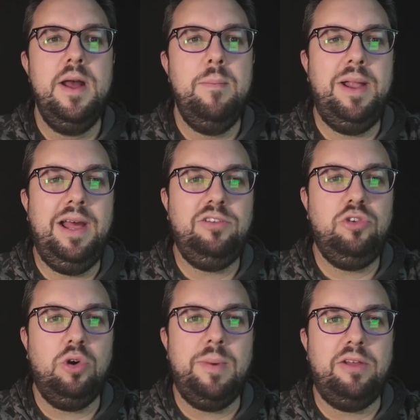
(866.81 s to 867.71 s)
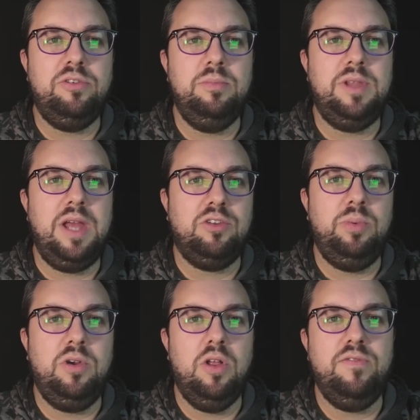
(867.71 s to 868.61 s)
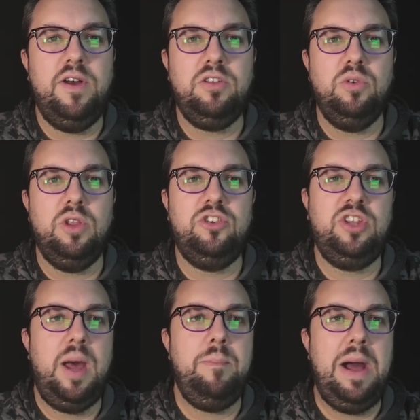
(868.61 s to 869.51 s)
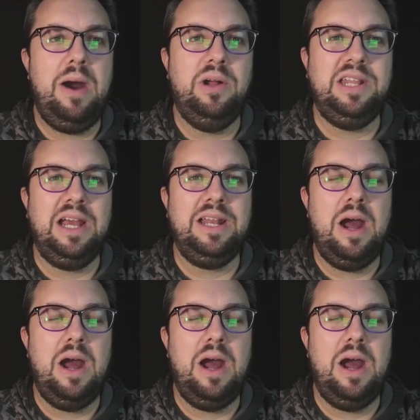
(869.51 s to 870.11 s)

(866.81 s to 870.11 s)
But let's talk about some decks. We got, first of all, the set power deck.